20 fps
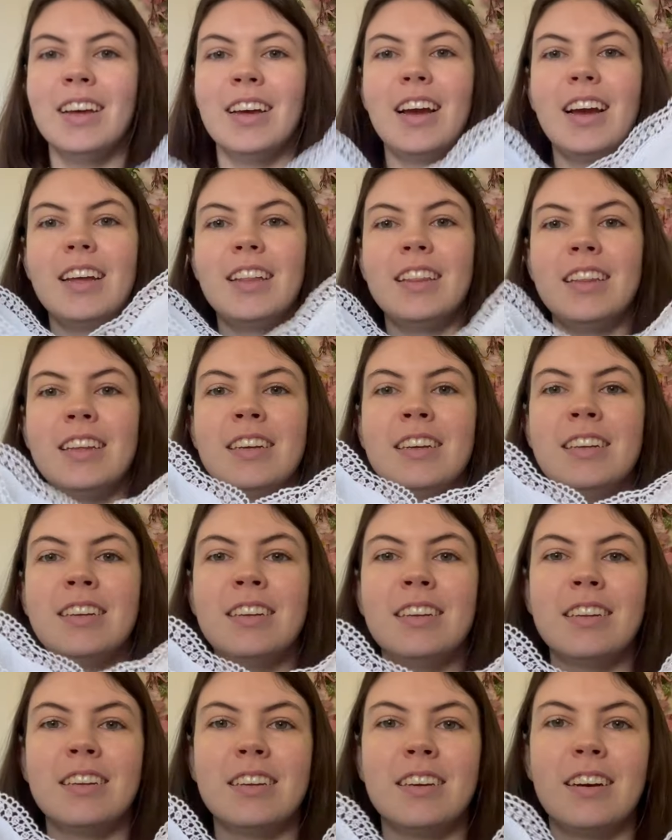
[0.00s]
And
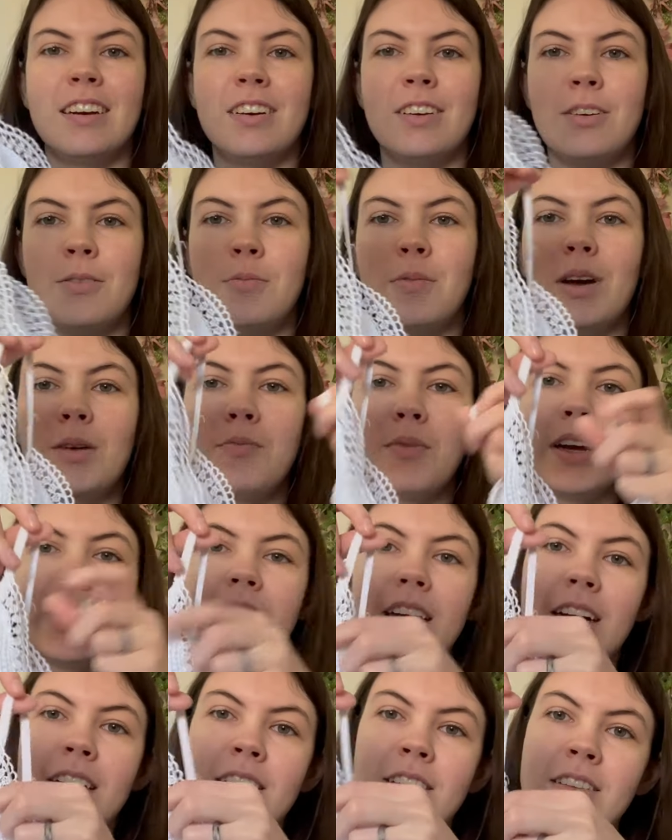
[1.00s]
then I might
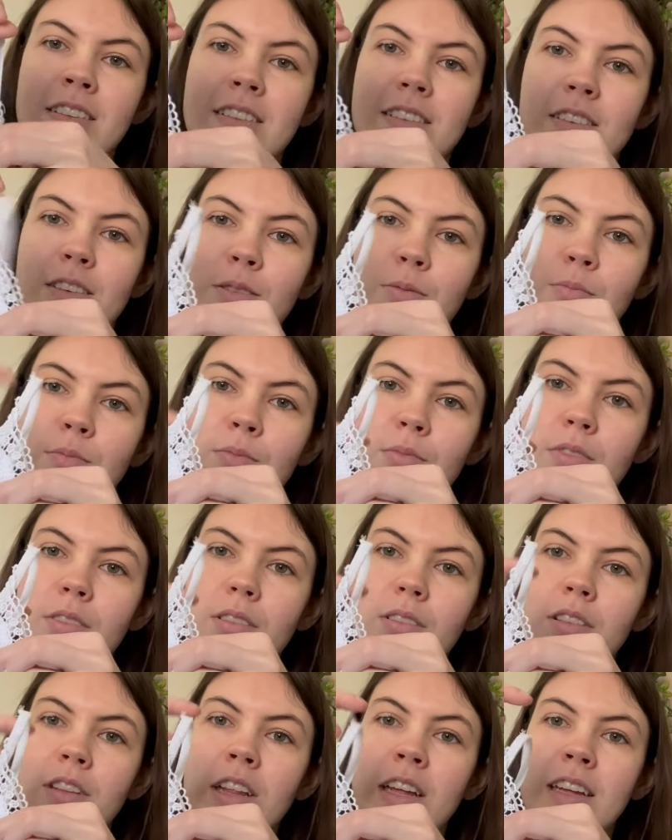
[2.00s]
add some
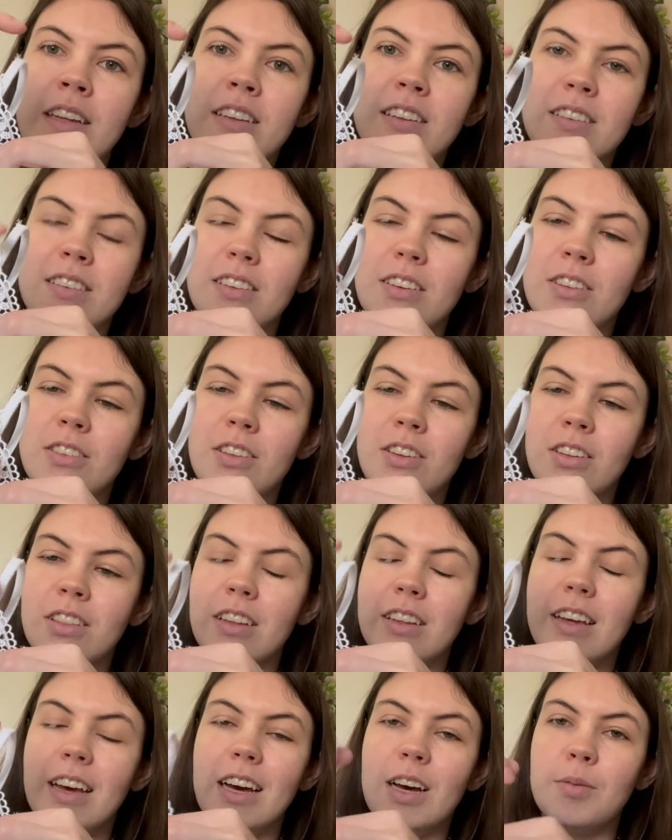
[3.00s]
lace along the
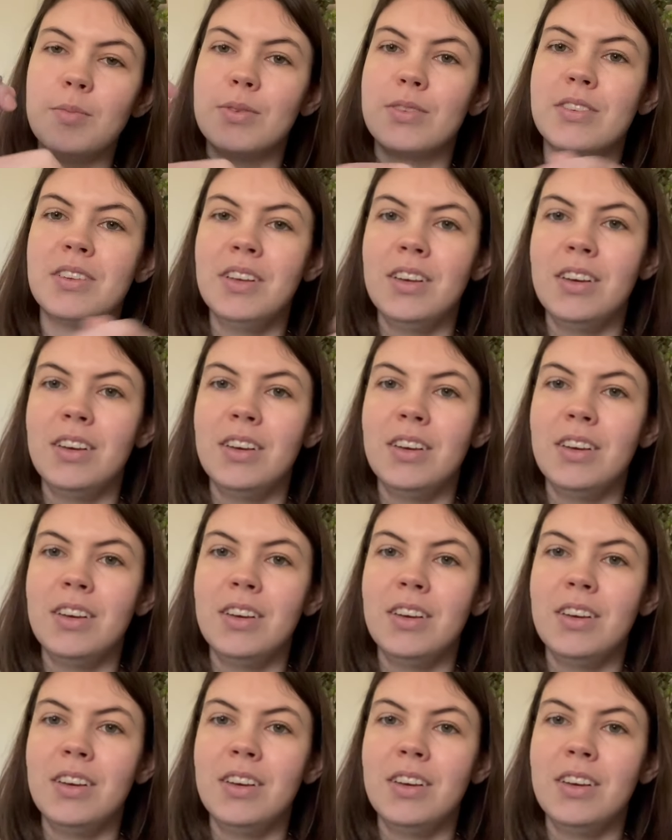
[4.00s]
caps.